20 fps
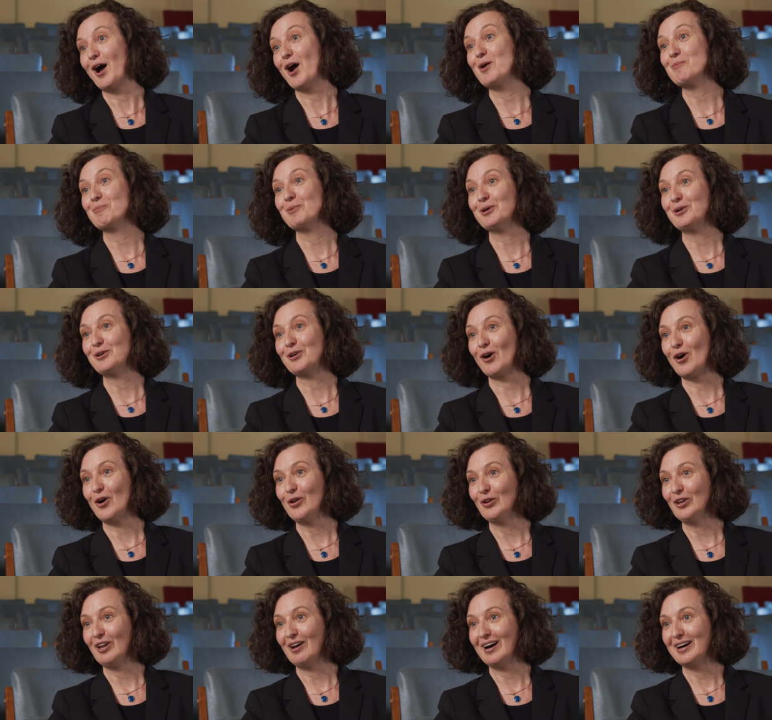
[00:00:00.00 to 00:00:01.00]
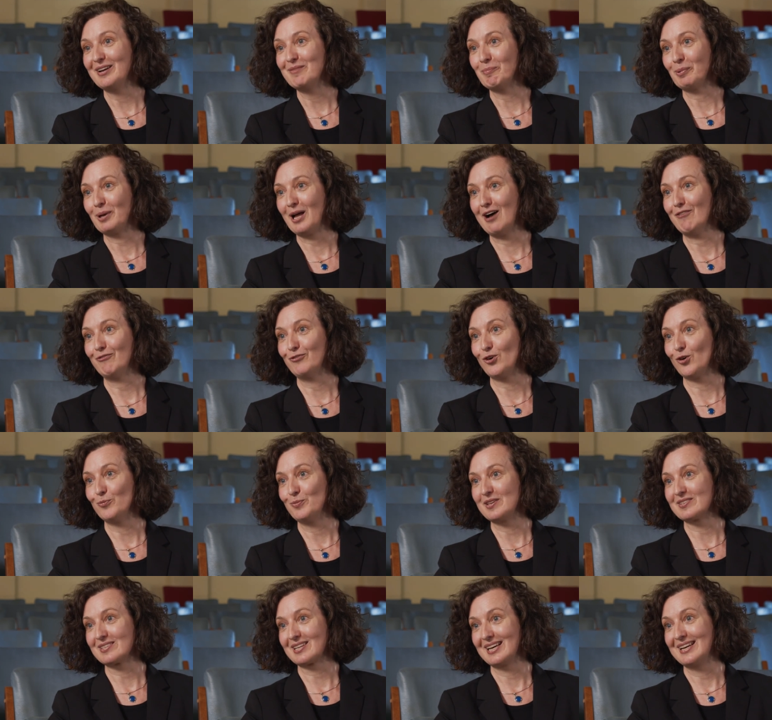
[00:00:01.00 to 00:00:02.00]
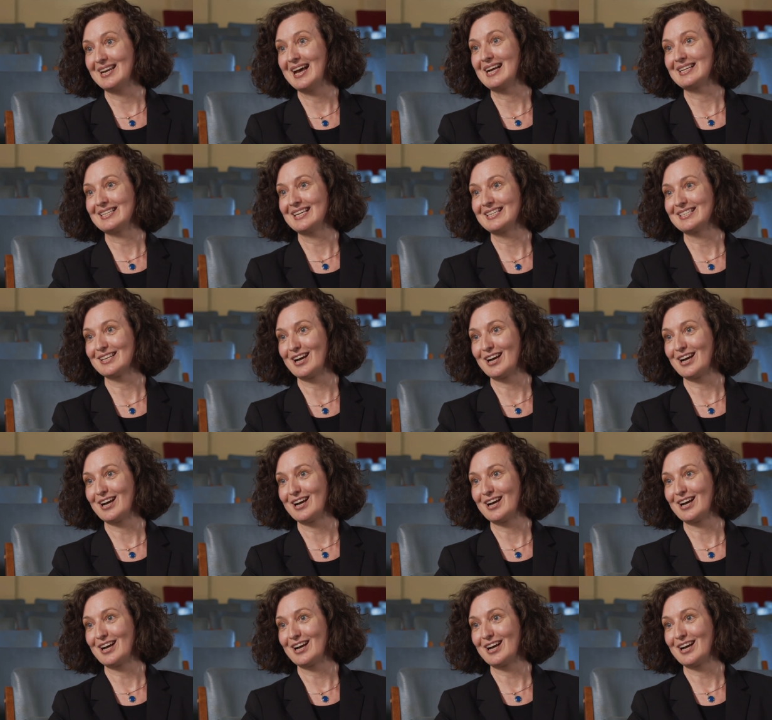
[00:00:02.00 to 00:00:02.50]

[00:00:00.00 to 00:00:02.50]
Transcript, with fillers: open online platform that's connecting